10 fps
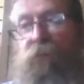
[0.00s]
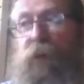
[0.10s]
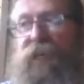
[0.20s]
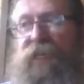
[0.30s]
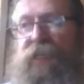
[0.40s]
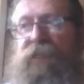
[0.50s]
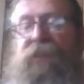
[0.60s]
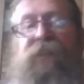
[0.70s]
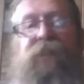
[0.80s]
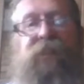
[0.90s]

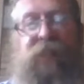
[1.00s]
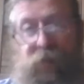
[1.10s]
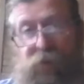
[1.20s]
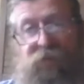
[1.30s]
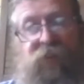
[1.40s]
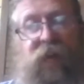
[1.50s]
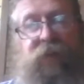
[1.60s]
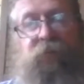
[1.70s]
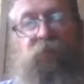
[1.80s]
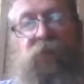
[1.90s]
beings above
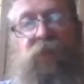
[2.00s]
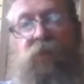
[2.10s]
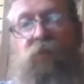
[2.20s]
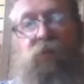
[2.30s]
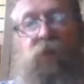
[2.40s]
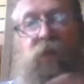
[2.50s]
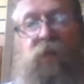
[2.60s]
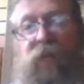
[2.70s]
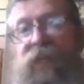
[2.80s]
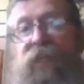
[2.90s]
that,
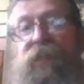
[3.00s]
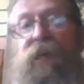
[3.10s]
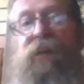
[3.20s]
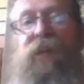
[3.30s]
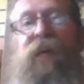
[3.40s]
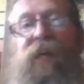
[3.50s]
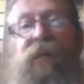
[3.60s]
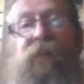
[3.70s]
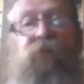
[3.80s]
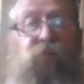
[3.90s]
in their
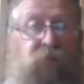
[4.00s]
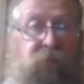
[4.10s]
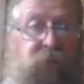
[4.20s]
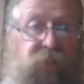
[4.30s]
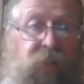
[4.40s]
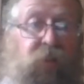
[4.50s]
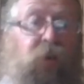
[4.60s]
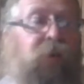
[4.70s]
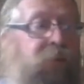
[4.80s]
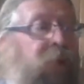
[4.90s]

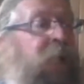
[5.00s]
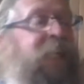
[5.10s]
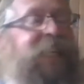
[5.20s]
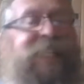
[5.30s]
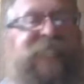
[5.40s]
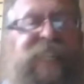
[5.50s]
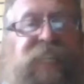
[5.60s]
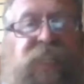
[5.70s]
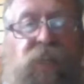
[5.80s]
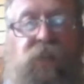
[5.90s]
so-called
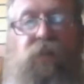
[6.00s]
seat